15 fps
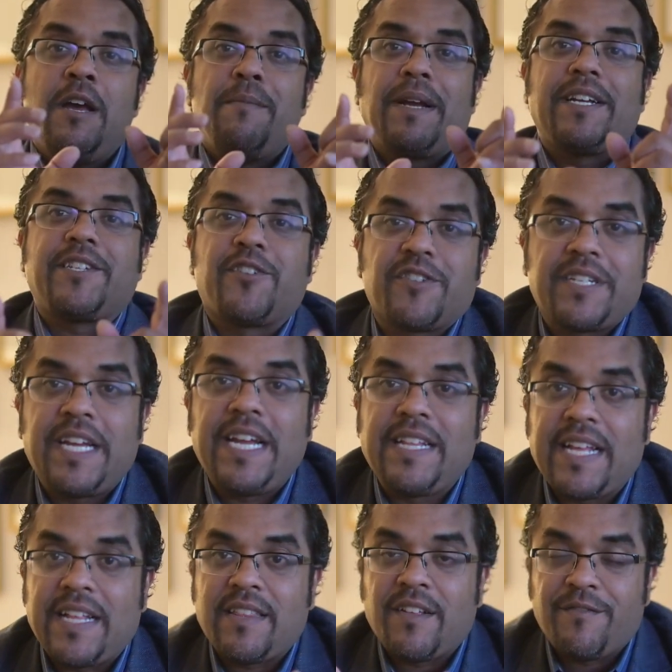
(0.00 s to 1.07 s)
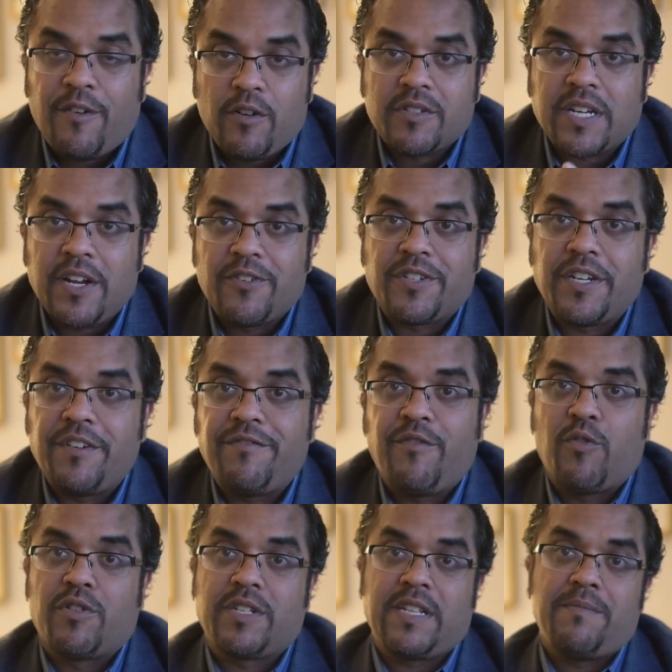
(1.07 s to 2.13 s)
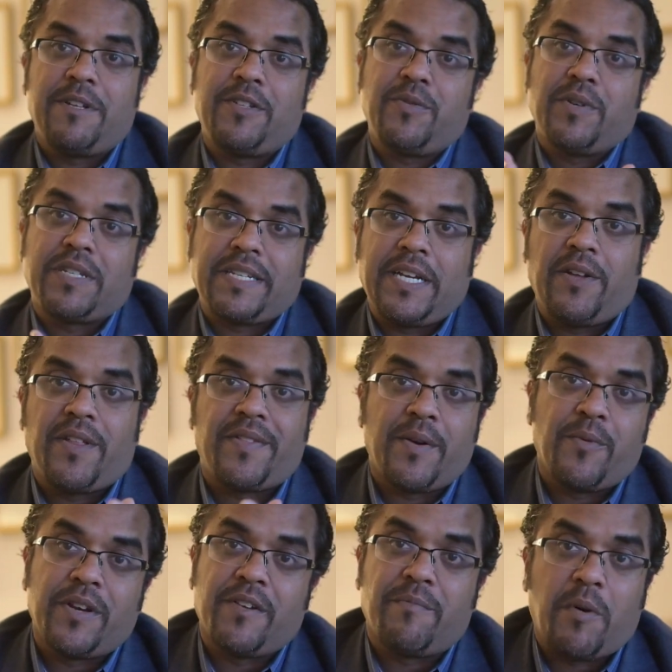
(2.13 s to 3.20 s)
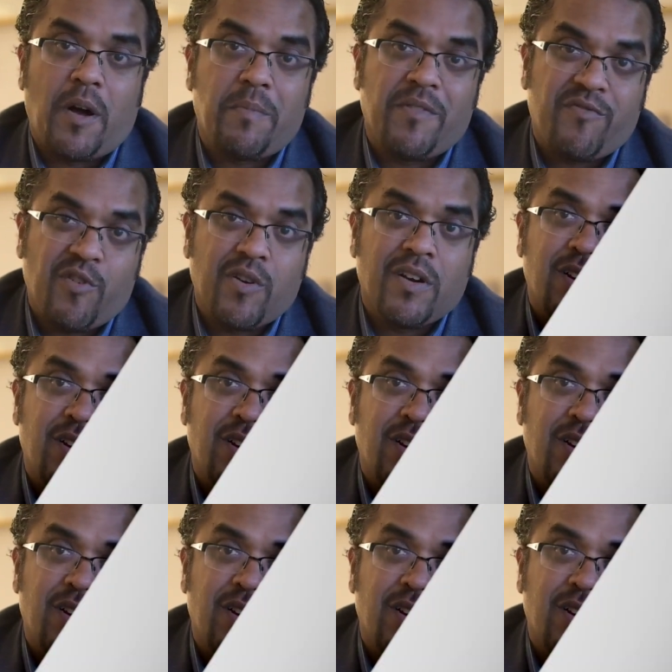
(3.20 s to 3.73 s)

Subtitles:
because they're saying that the false scarcity forced them into a sale that they wouldn't have bought before.